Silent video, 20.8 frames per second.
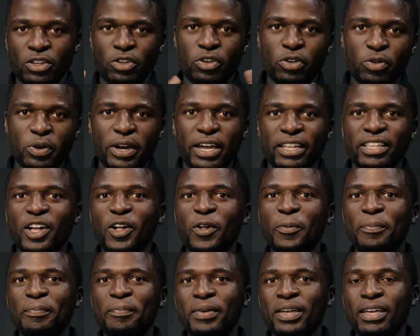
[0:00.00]
you can
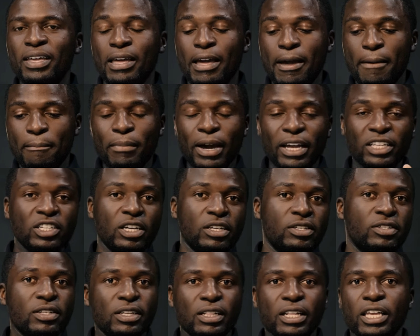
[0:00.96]
help me by
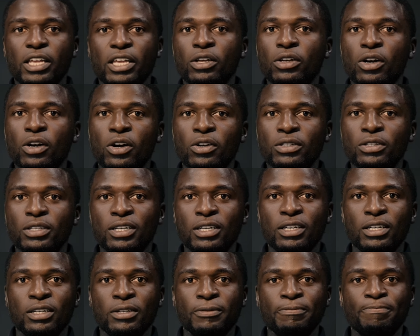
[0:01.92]
just clicking on
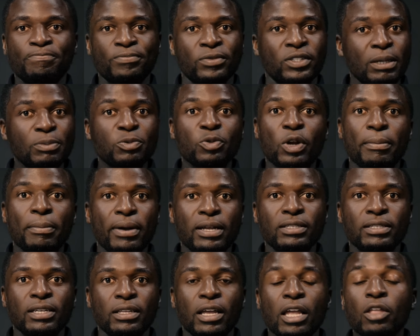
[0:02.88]
the subscribe
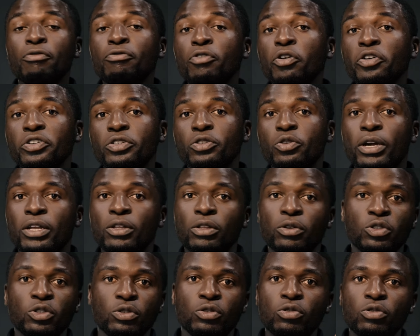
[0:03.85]
button. And of course,
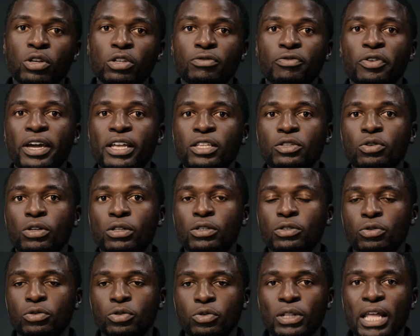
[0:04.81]
do not forget
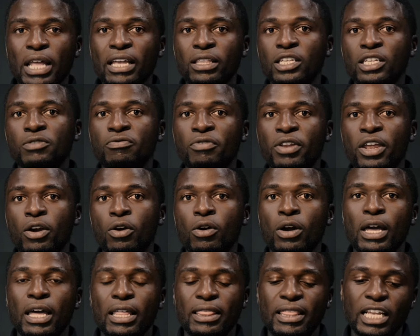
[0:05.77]
to like this
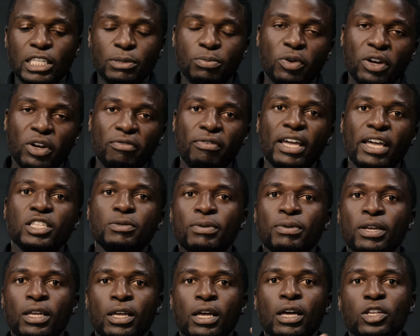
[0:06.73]
video. That motivates
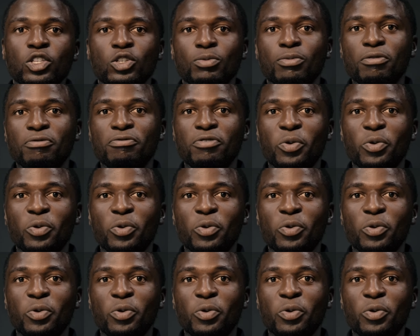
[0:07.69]
me to move